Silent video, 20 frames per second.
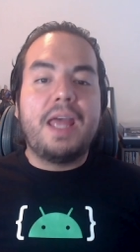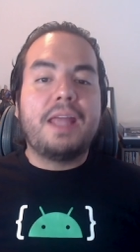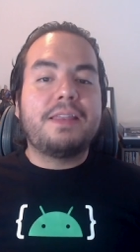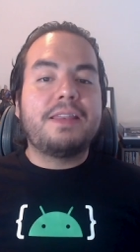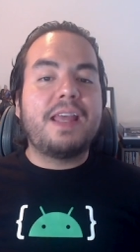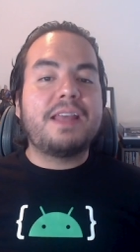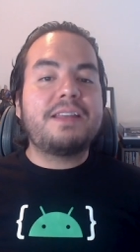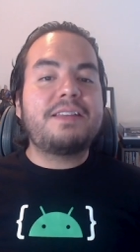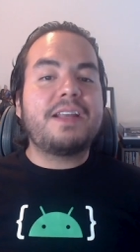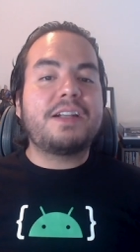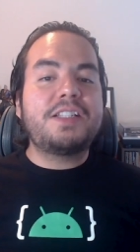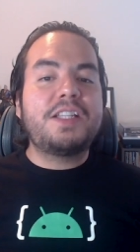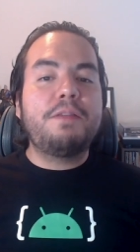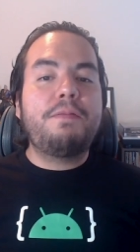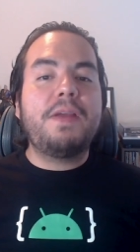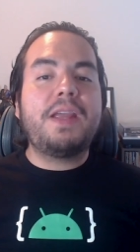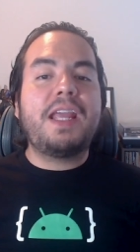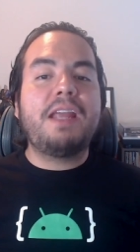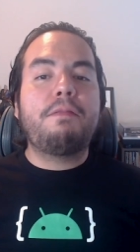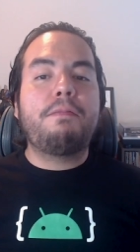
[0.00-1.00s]
the
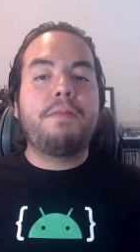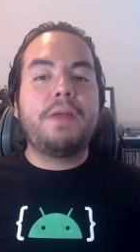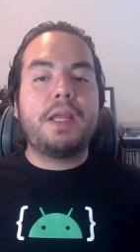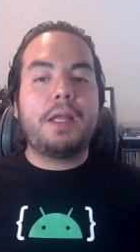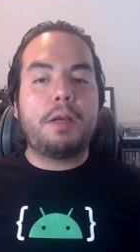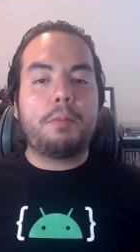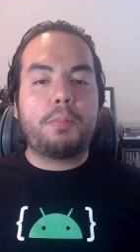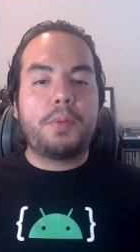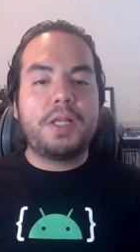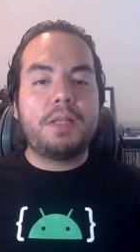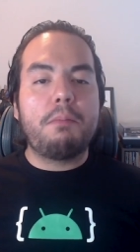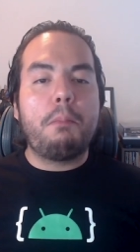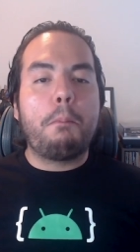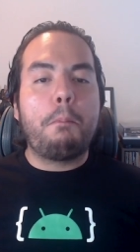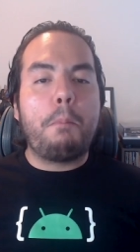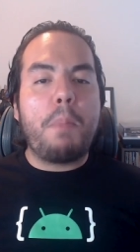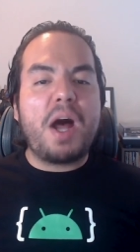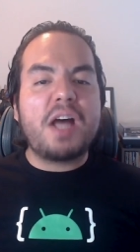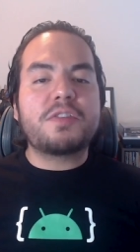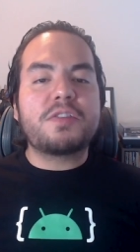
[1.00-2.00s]
certificate fingerprint
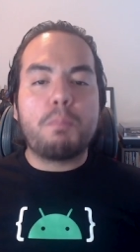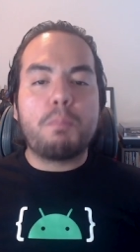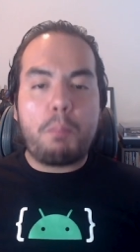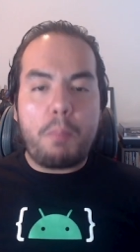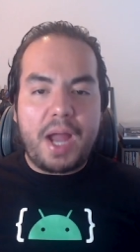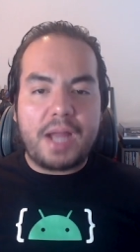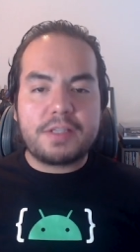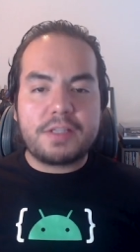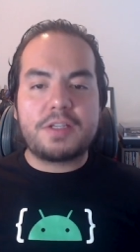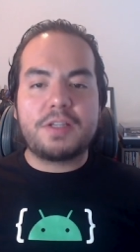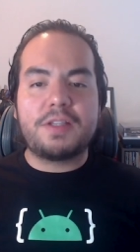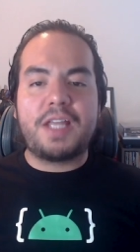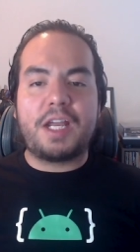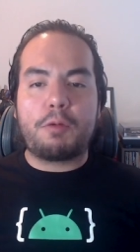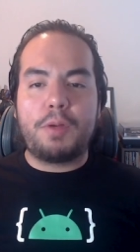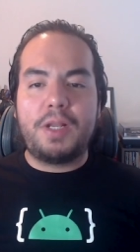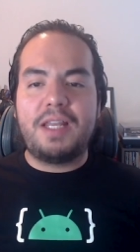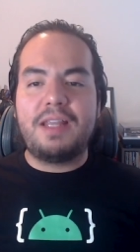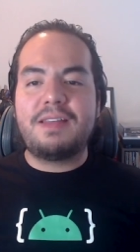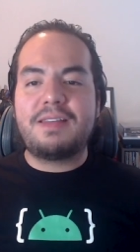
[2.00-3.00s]
must match the
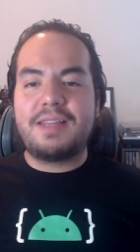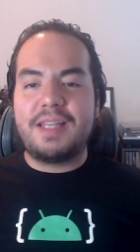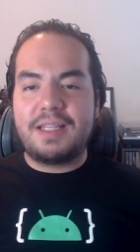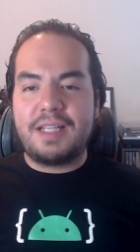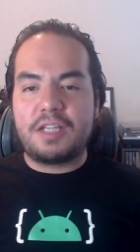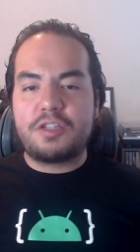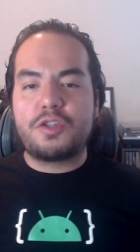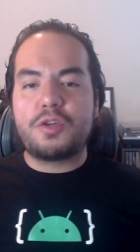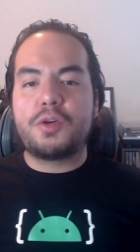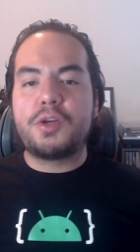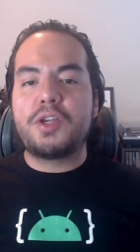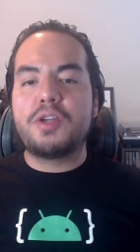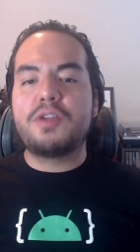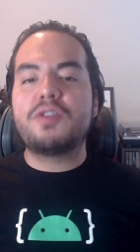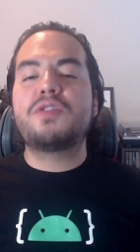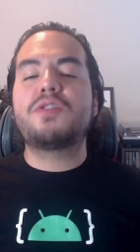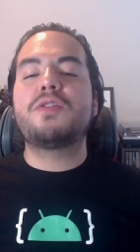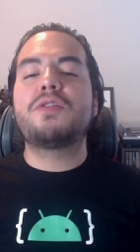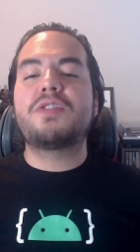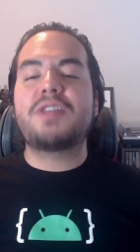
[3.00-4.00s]
release signature
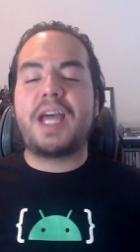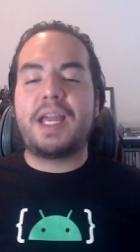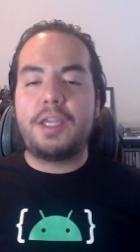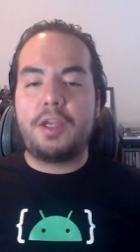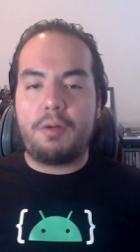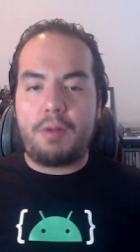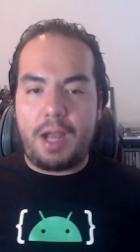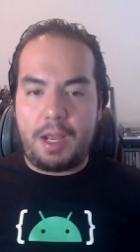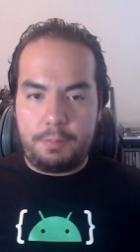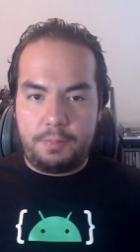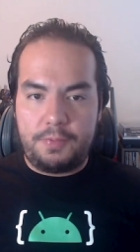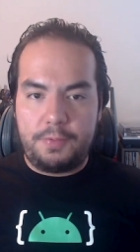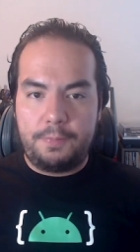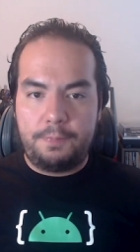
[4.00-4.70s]
used to sign your app.